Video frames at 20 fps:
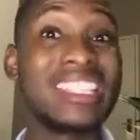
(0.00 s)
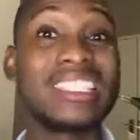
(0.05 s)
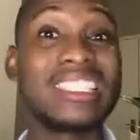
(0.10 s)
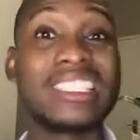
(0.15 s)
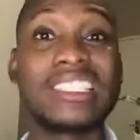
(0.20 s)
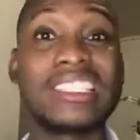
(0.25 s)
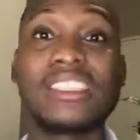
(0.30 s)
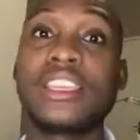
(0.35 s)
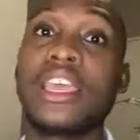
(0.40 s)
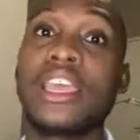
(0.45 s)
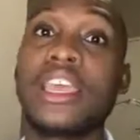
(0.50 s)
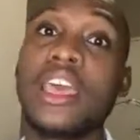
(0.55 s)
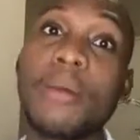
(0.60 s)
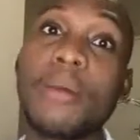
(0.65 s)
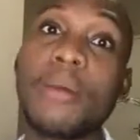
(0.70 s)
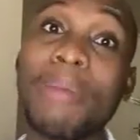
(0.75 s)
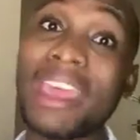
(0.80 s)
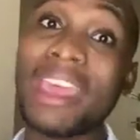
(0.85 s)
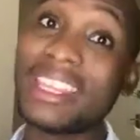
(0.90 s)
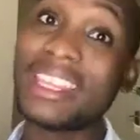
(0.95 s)
hurt
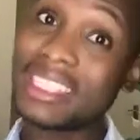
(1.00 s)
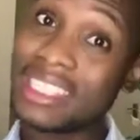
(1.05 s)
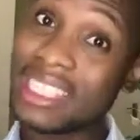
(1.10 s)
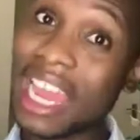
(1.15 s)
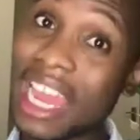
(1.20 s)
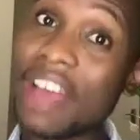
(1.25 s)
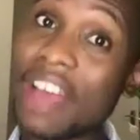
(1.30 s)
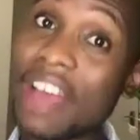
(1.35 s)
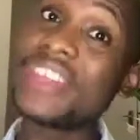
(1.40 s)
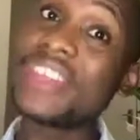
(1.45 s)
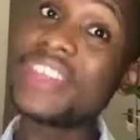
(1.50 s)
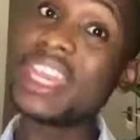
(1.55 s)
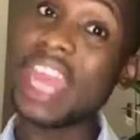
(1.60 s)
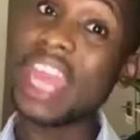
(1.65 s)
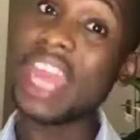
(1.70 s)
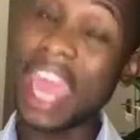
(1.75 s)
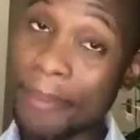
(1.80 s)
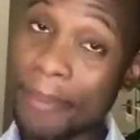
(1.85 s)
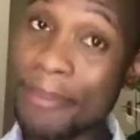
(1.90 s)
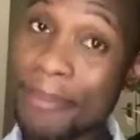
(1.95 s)
by
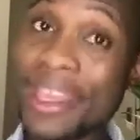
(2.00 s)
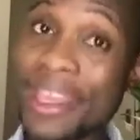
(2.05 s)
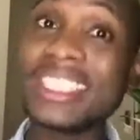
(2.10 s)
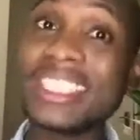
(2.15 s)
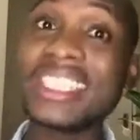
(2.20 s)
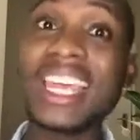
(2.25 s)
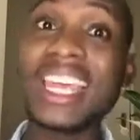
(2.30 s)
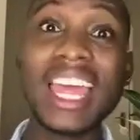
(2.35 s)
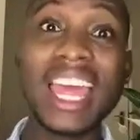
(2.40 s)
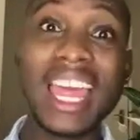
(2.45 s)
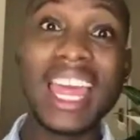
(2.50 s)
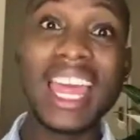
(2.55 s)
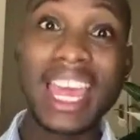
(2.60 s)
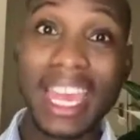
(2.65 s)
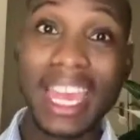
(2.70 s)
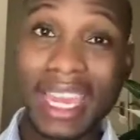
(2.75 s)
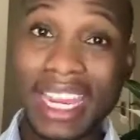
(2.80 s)
stuff that happened